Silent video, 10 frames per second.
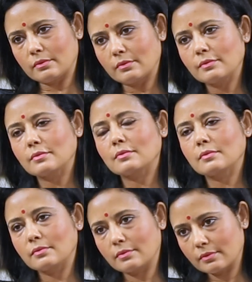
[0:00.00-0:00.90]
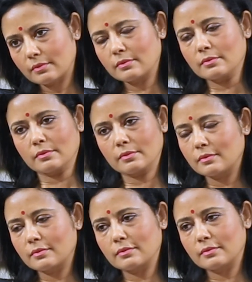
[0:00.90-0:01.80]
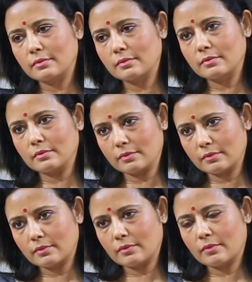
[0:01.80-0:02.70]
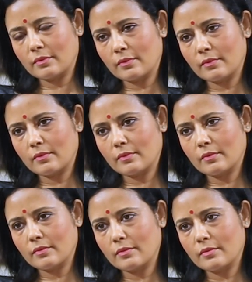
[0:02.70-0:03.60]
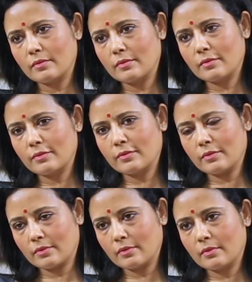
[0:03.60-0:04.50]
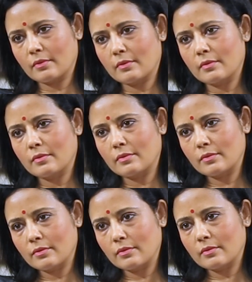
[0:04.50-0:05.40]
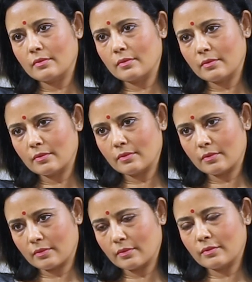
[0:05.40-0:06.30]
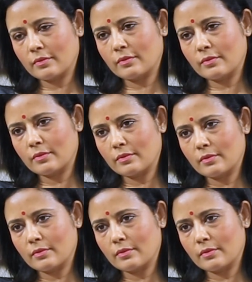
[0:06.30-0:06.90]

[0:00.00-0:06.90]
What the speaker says: (not speaking)